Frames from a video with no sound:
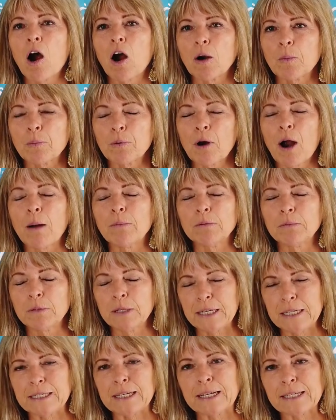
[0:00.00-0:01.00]
are
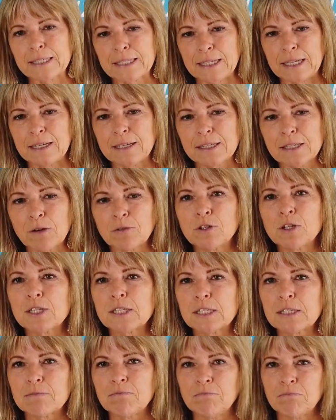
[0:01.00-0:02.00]
probably dusty. So just